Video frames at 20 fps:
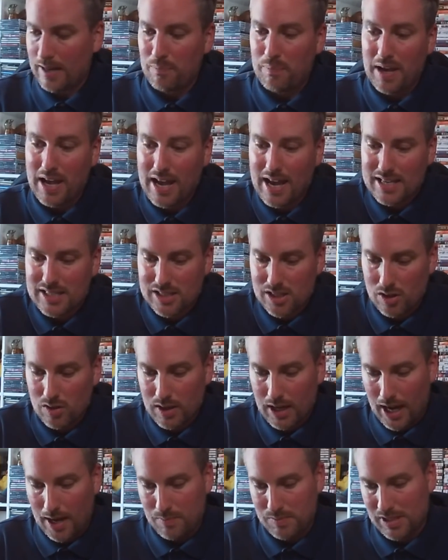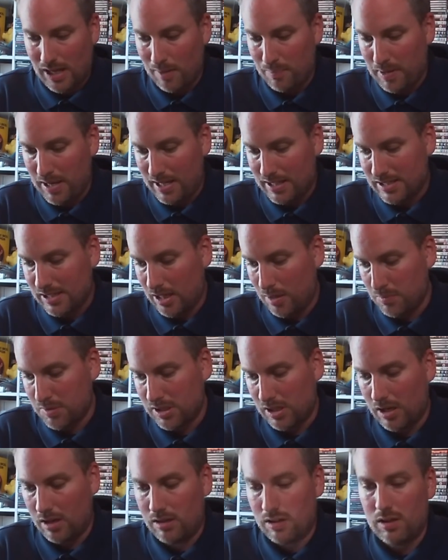then PS2 games that I picked up.
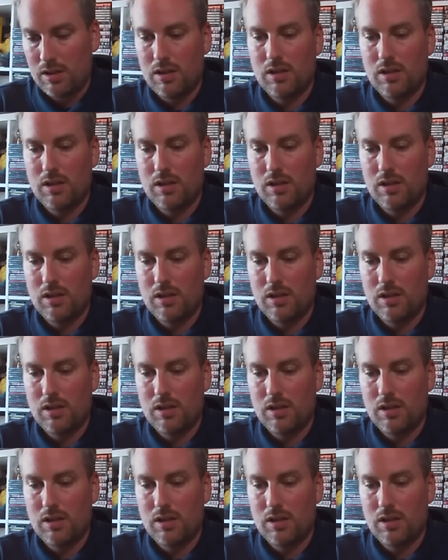So,